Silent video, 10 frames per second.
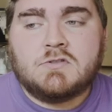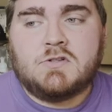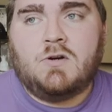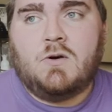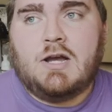
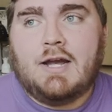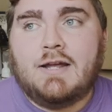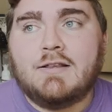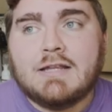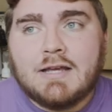So
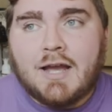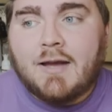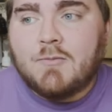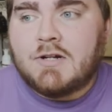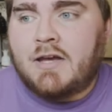I think
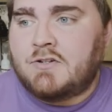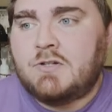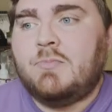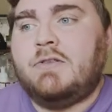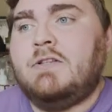I'm gonna
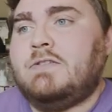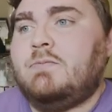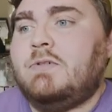actually put this